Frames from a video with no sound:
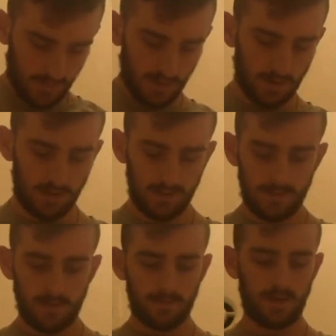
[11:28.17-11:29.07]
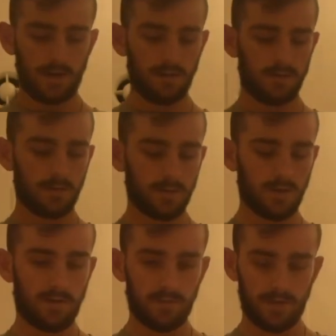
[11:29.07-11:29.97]
Okay. Then you're
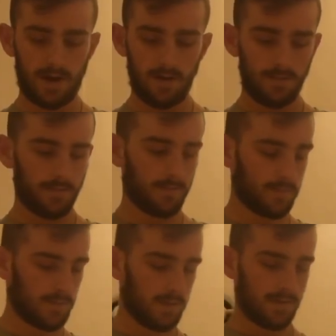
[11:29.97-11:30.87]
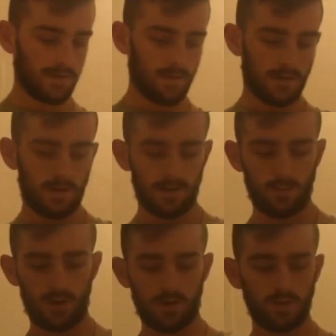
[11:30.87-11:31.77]
left with that, and then
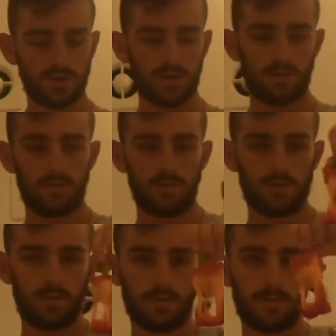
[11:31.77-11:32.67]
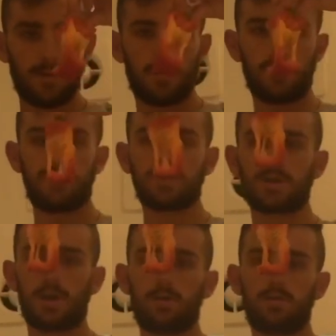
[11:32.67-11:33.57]
what I call the shell. With the
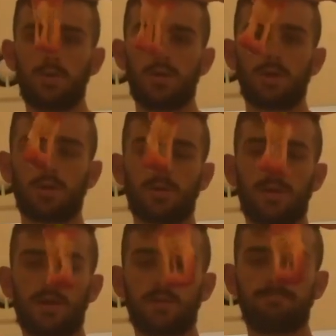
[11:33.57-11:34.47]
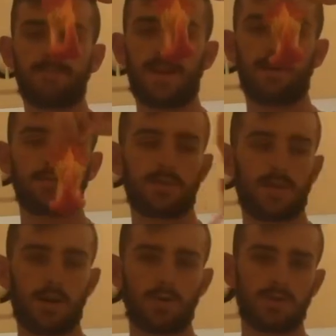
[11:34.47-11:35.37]
shell, you'll think, nah,
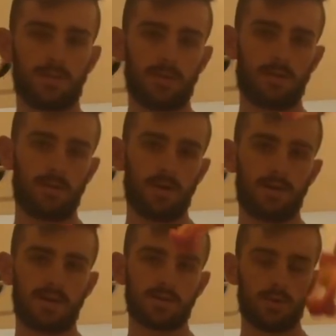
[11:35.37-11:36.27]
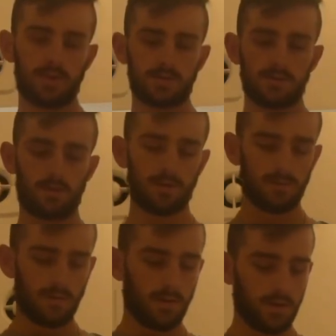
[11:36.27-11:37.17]
that goes in the bin. That's a waste, right?
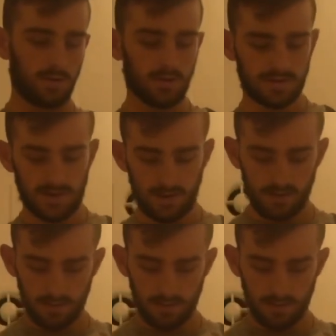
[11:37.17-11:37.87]
You can take